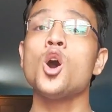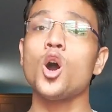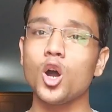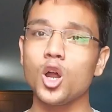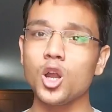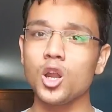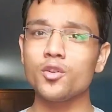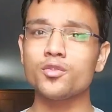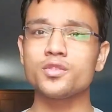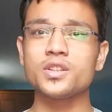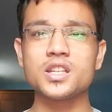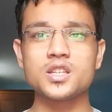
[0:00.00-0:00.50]

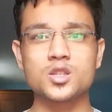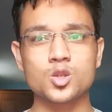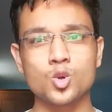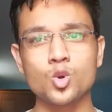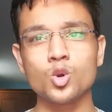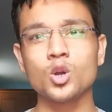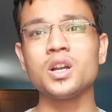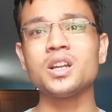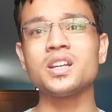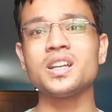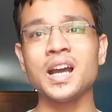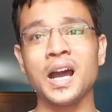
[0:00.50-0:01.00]
All of this
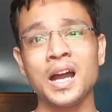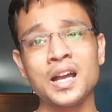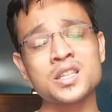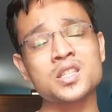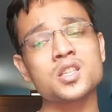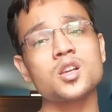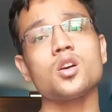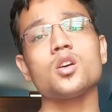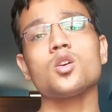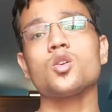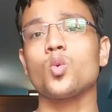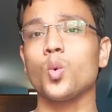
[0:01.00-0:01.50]
Google
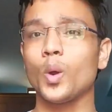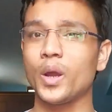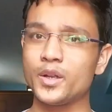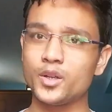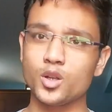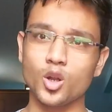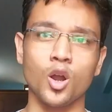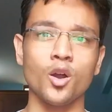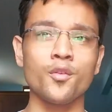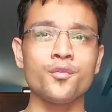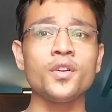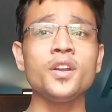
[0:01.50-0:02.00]
does
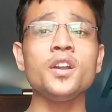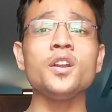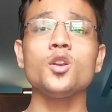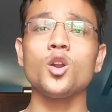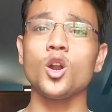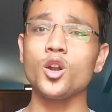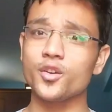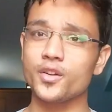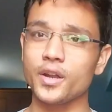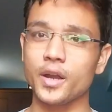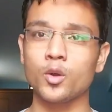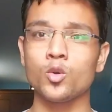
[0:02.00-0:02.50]
quite often,
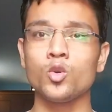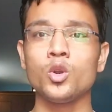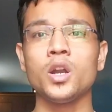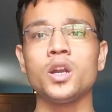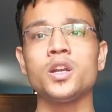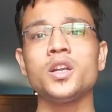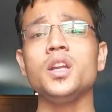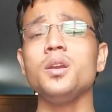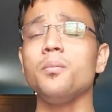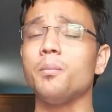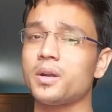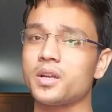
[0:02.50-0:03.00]
not
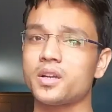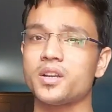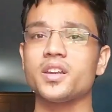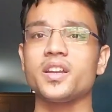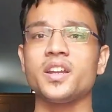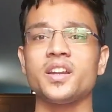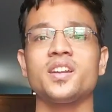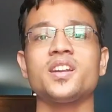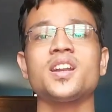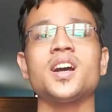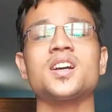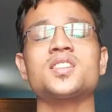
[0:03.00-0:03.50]
regularly, but
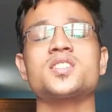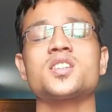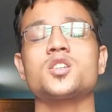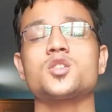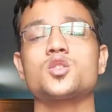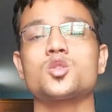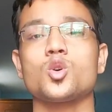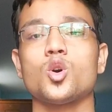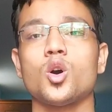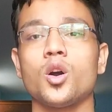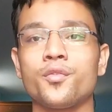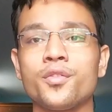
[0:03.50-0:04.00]
it does
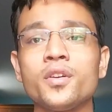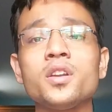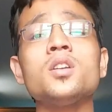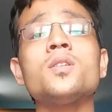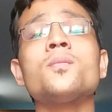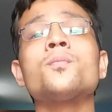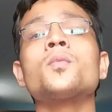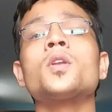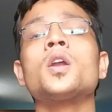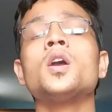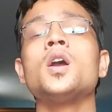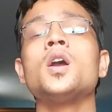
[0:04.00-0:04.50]
it so often.